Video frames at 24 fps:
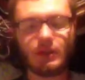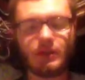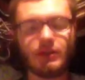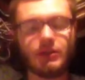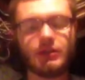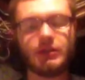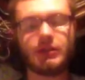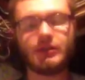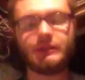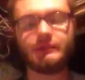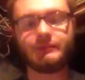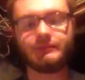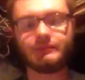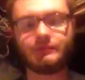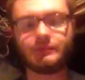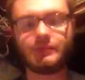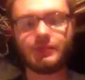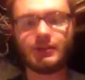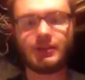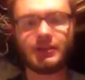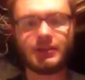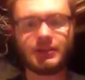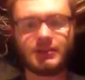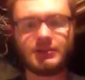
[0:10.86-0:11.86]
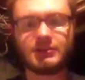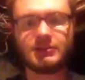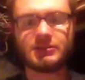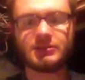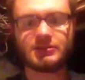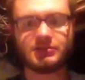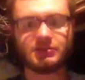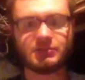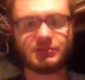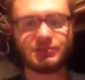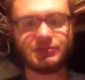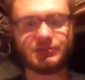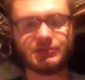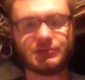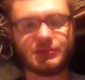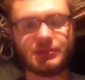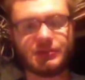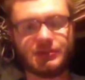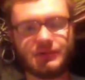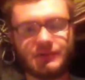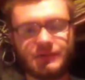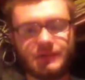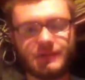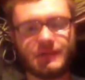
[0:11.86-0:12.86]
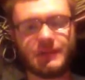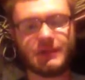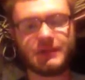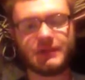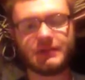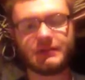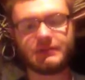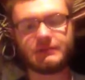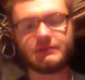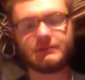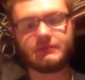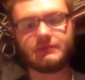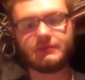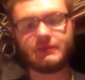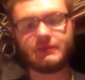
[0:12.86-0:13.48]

I got to go to a youth thing.